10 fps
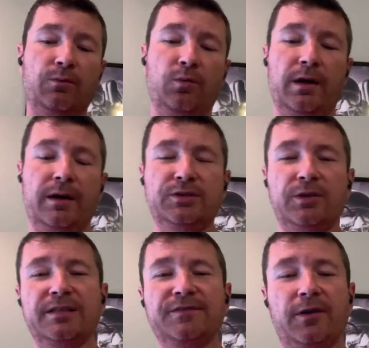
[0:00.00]
when I
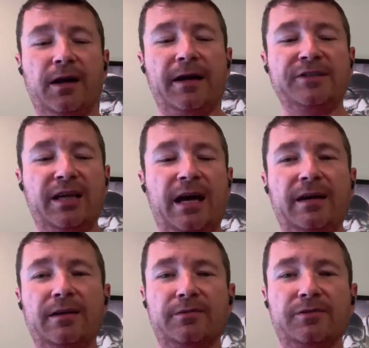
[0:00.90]
transferred, I actually
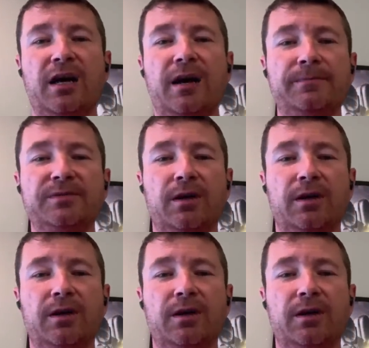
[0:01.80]
had another job.